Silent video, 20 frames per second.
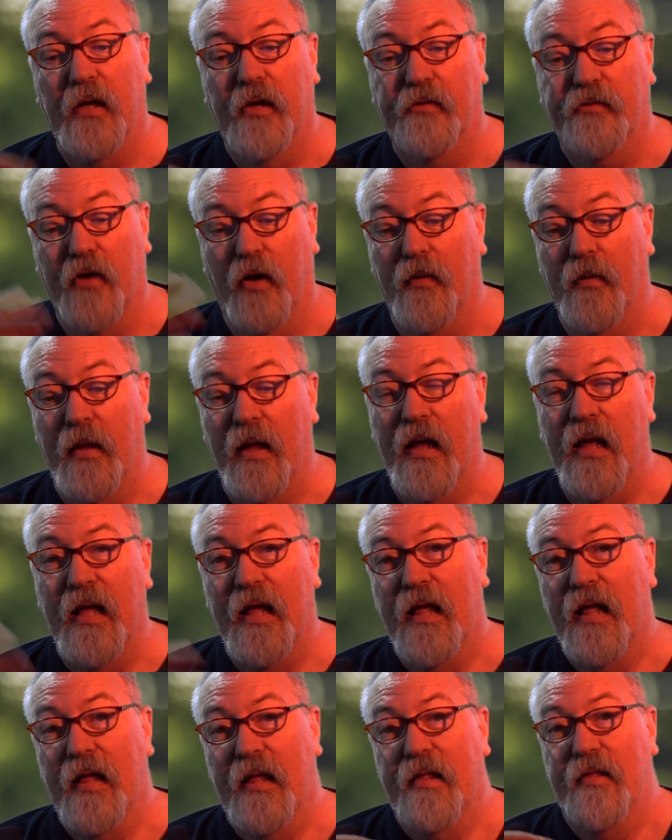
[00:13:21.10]
So
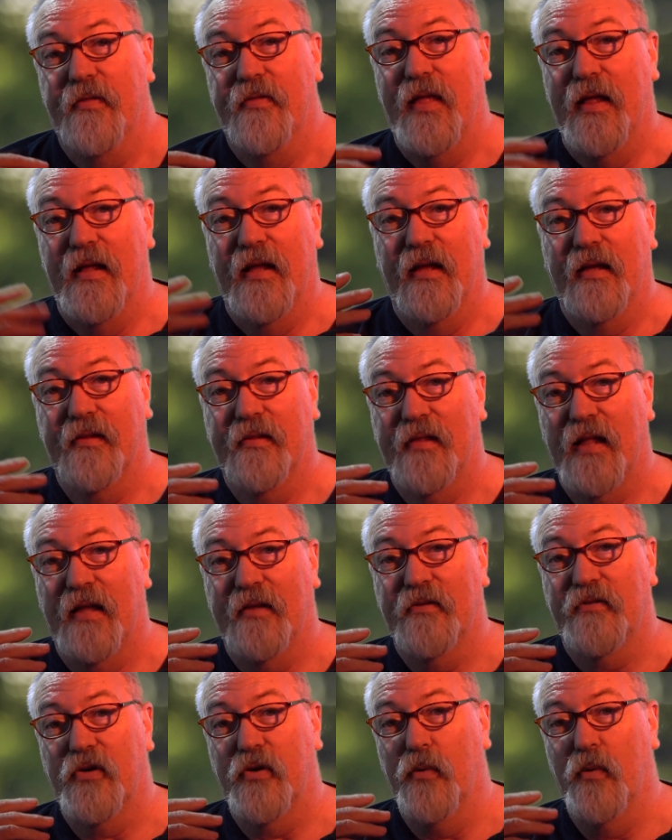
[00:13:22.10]

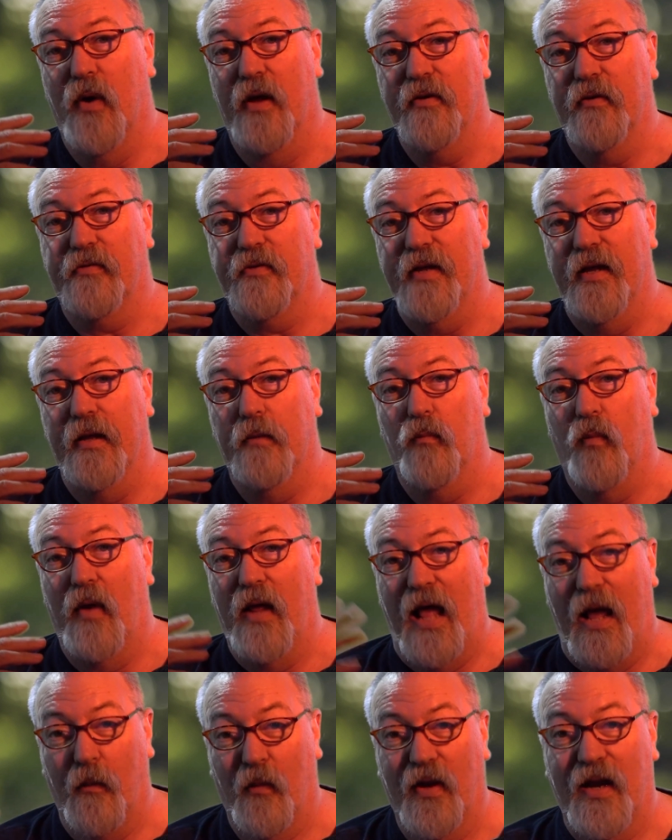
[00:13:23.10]
to understand
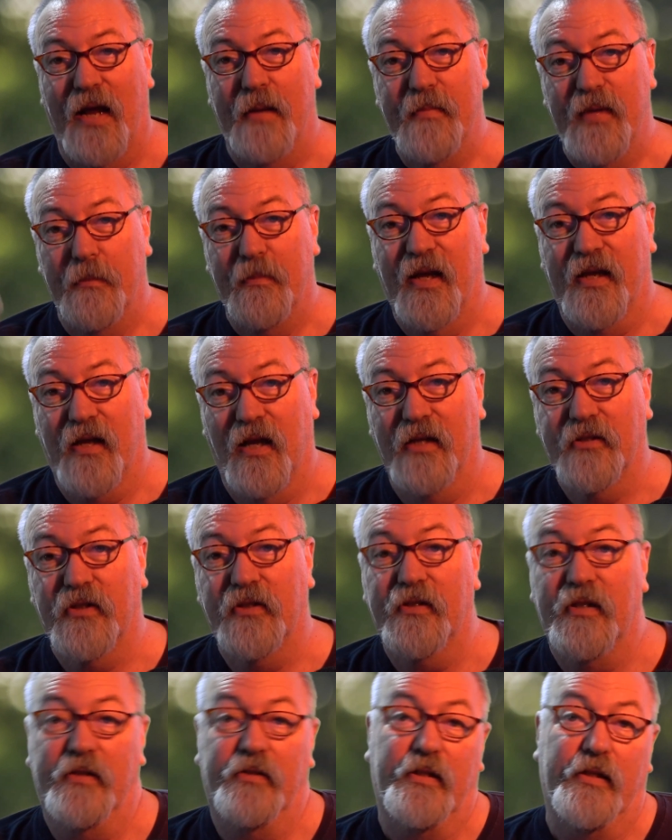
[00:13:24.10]
what I mean by
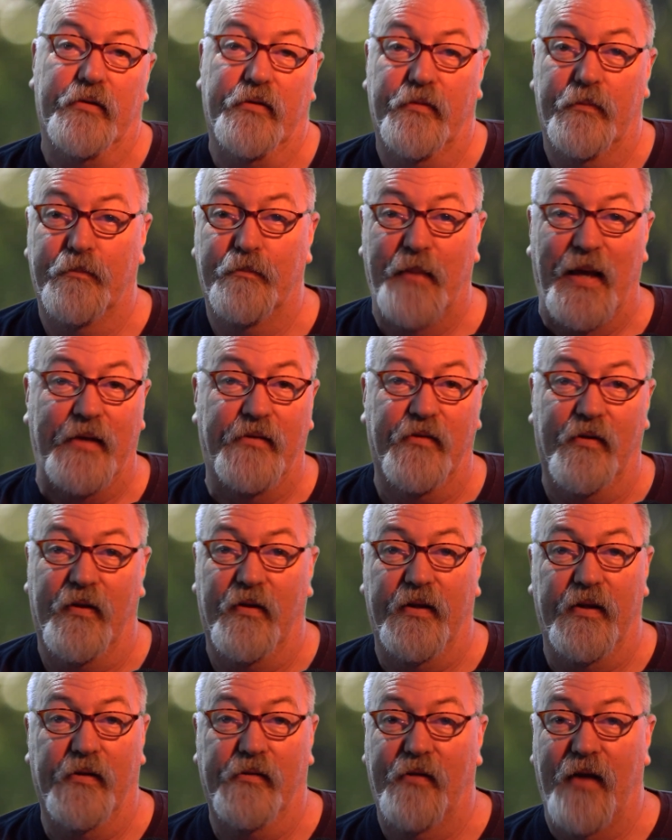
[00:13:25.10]
consciousness, it's
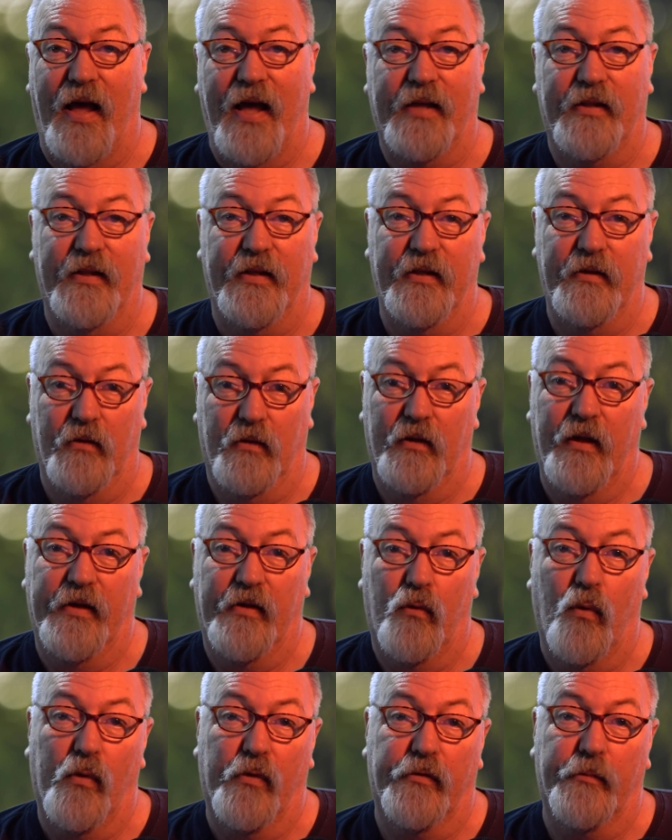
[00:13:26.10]
basically exactly
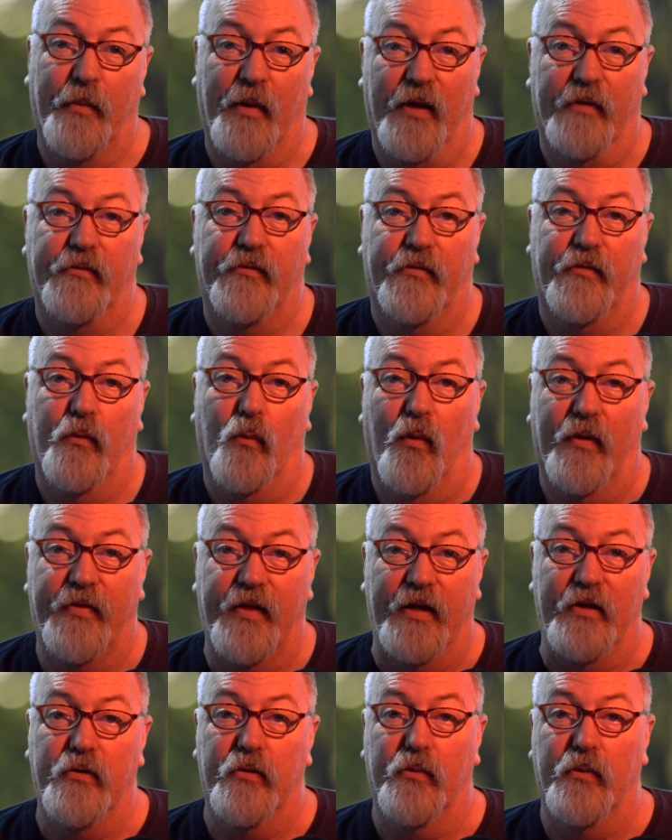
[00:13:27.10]
like corresponds to what
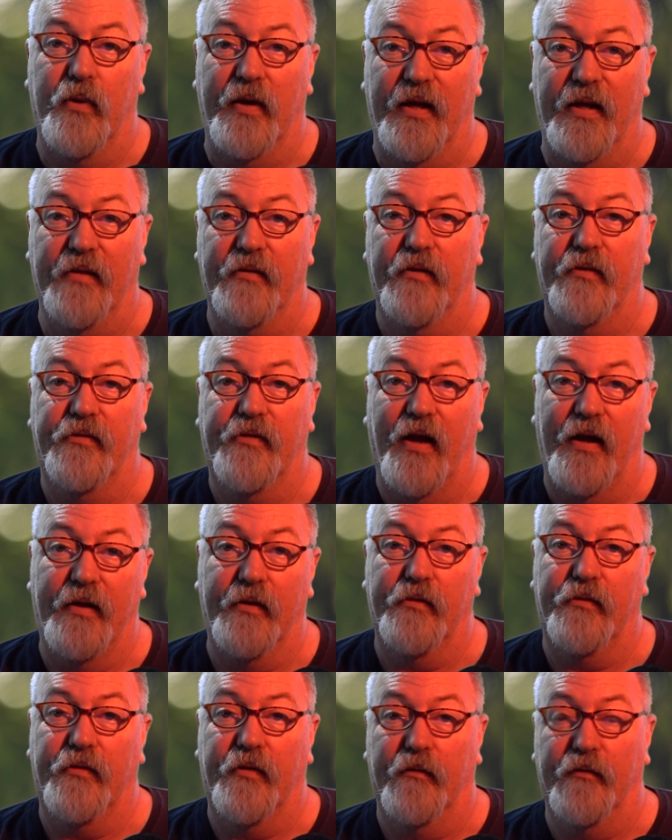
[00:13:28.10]
they do in the
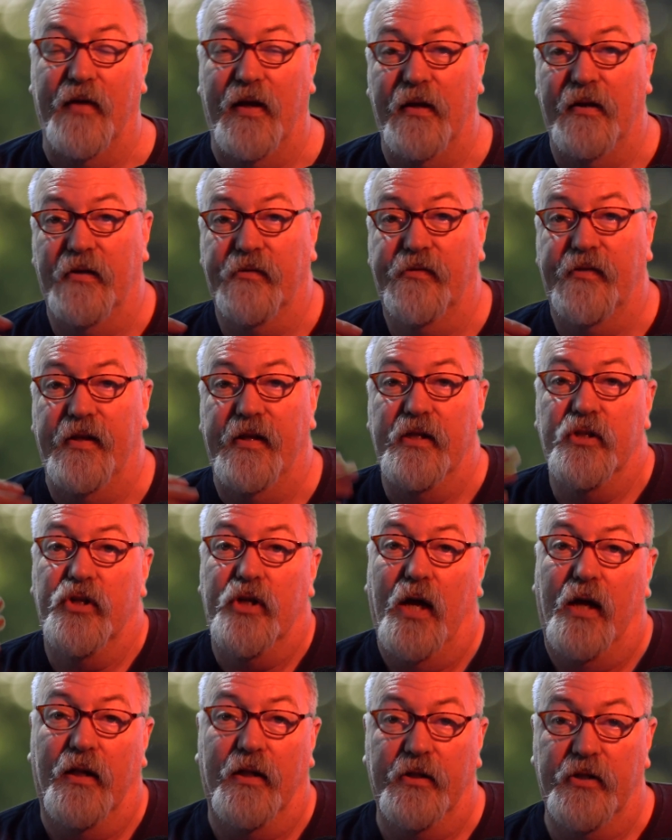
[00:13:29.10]
science of
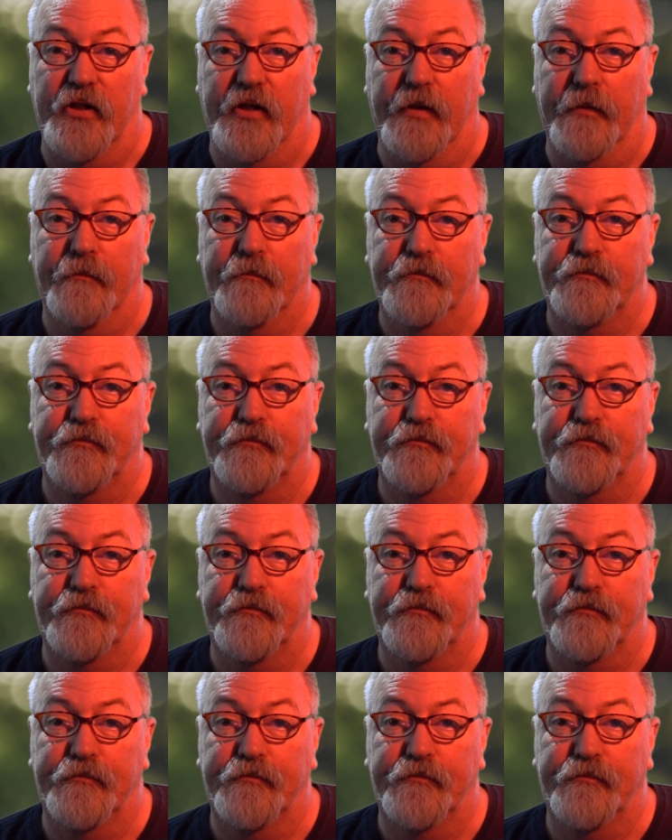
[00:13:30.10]
anesthesiology.